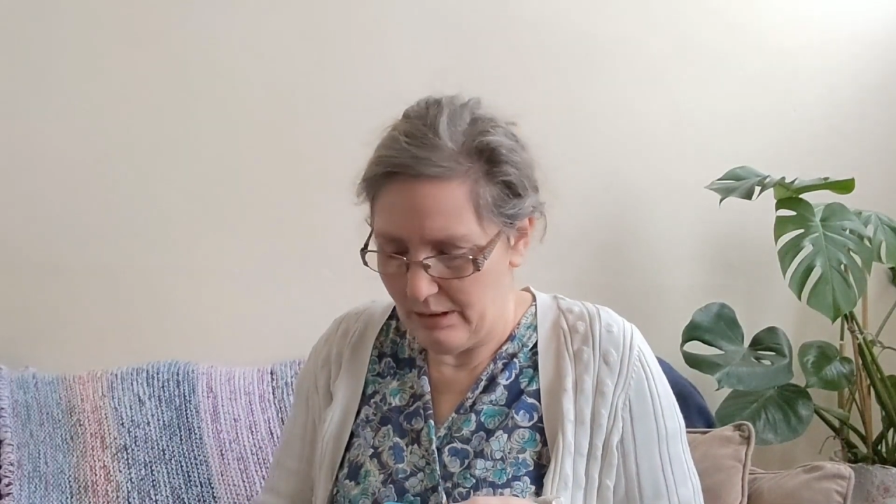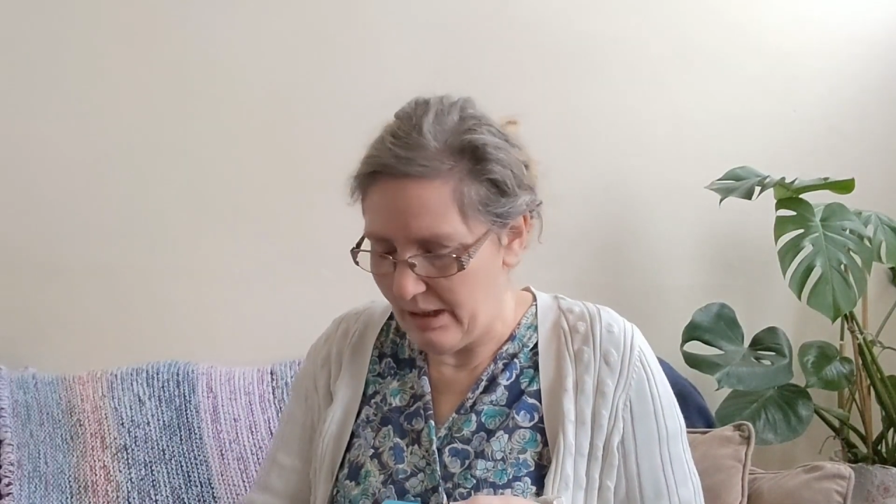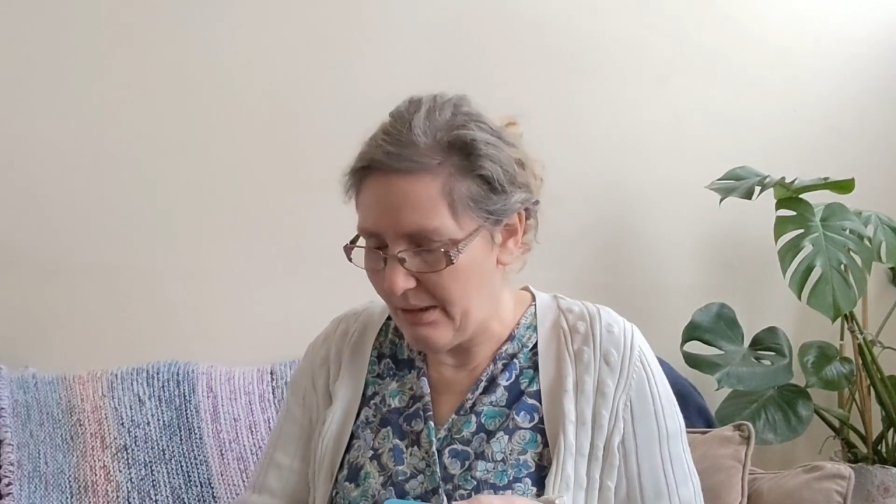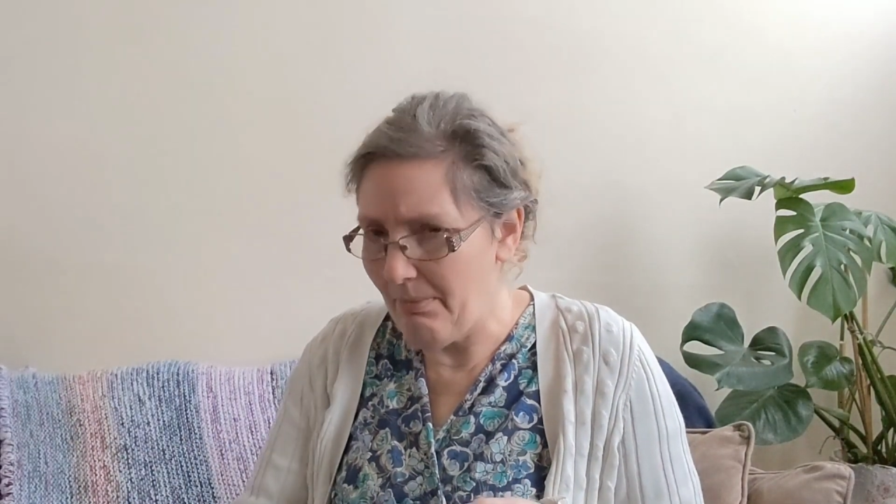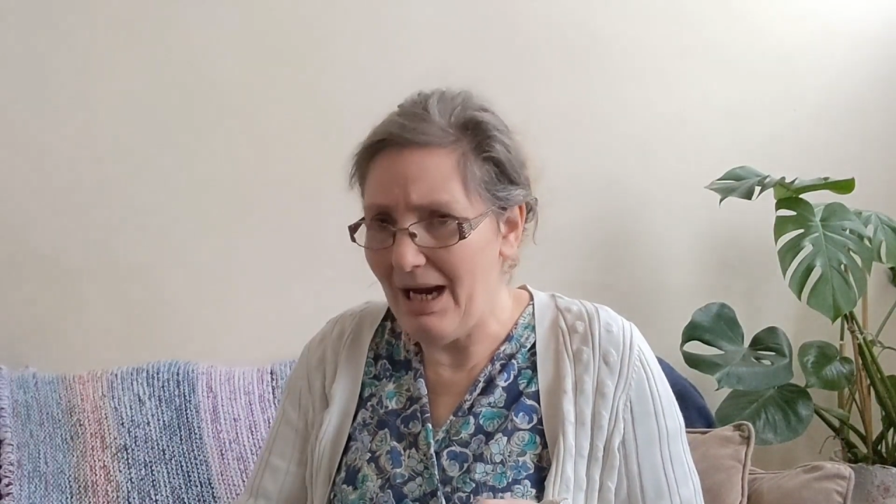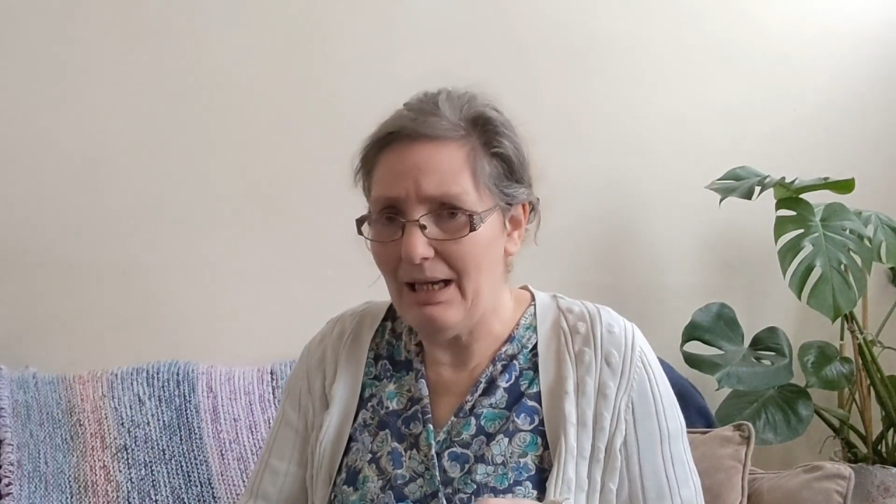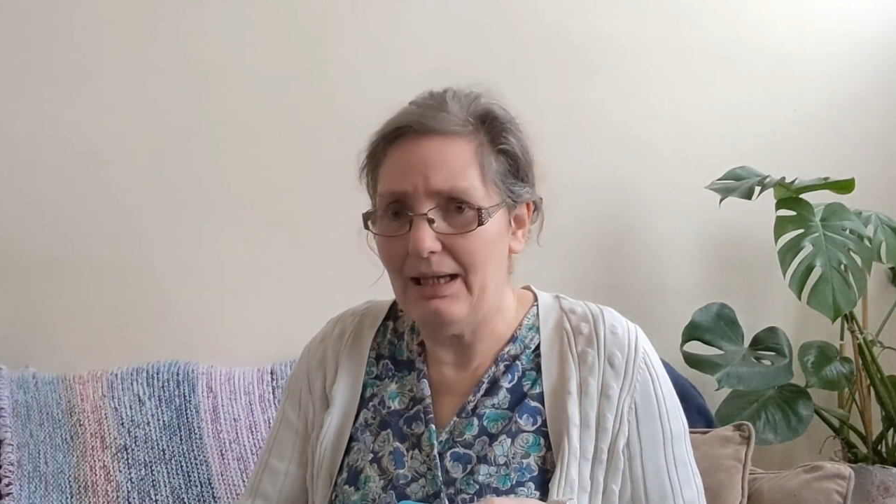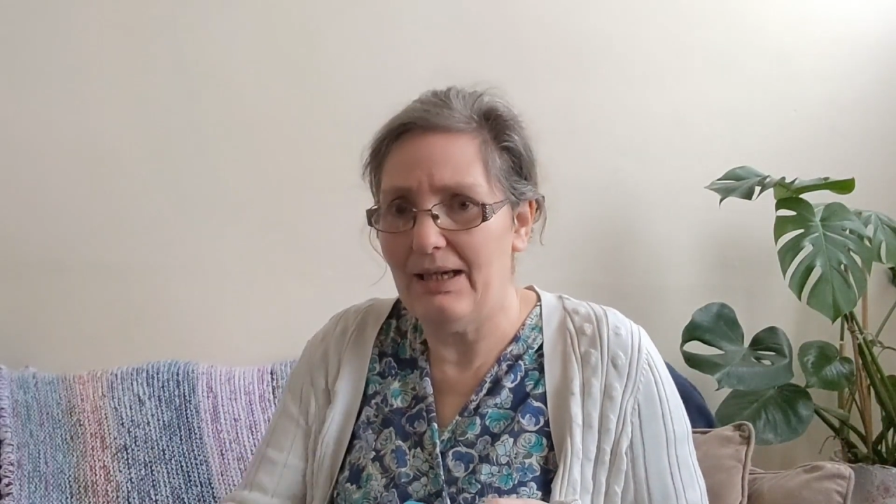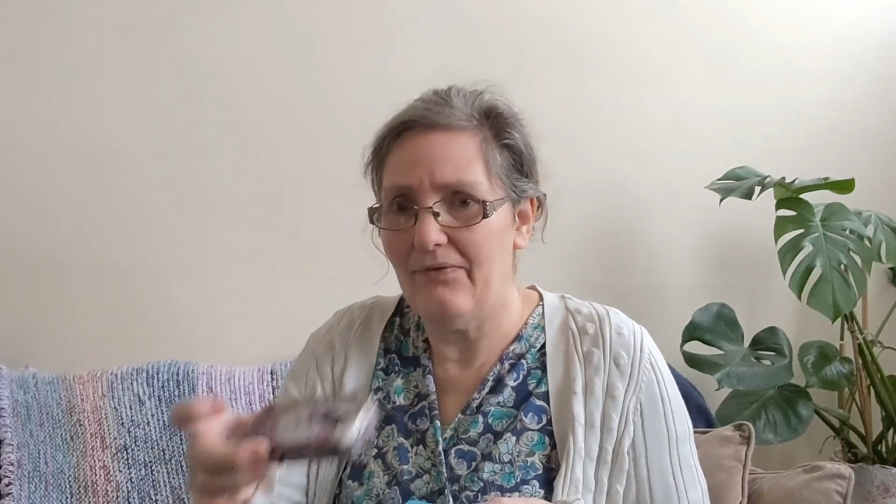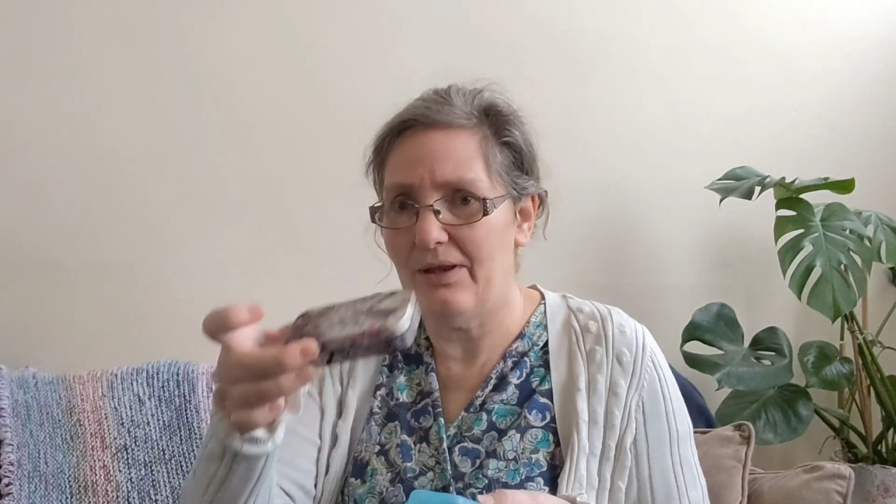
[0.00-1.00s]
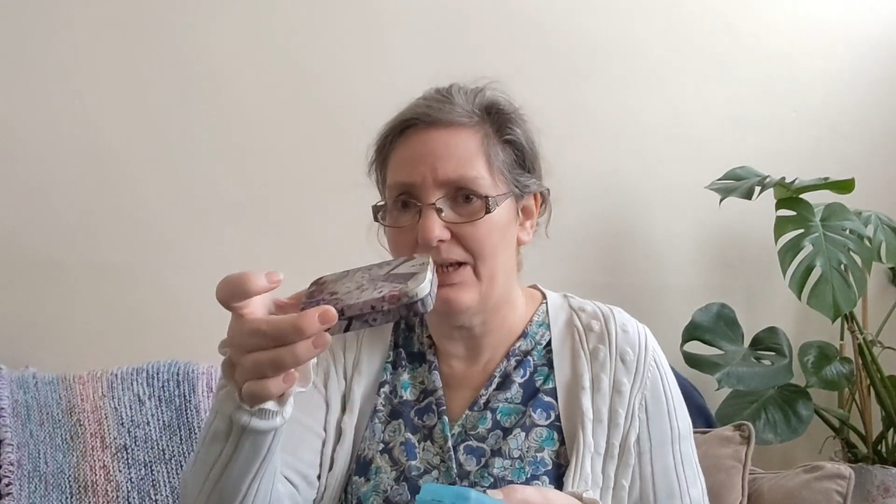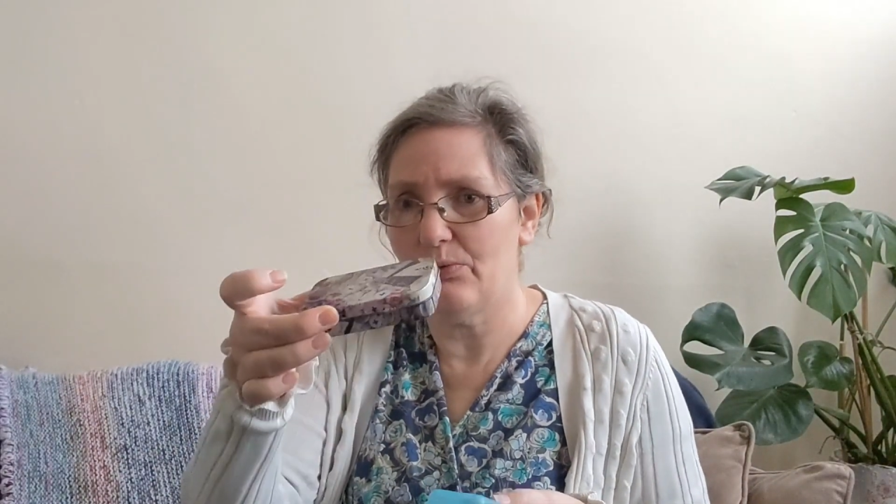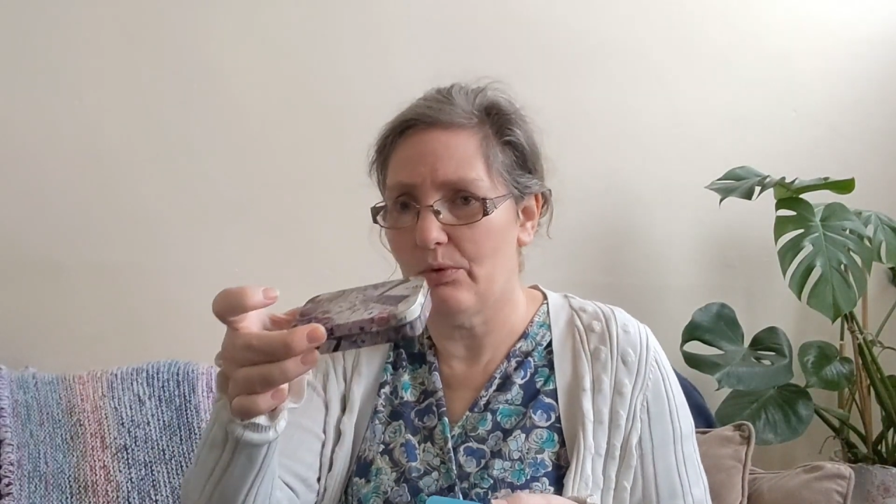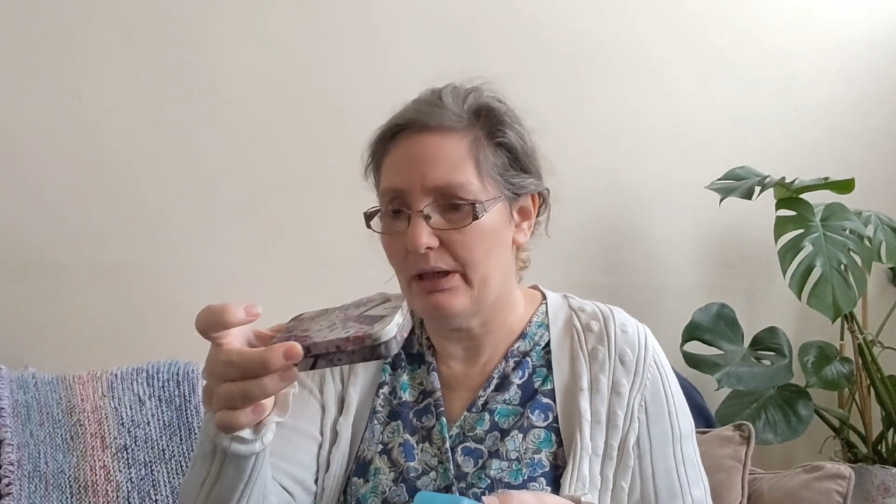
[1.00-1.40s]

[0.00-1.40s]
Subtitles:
And I might leave this one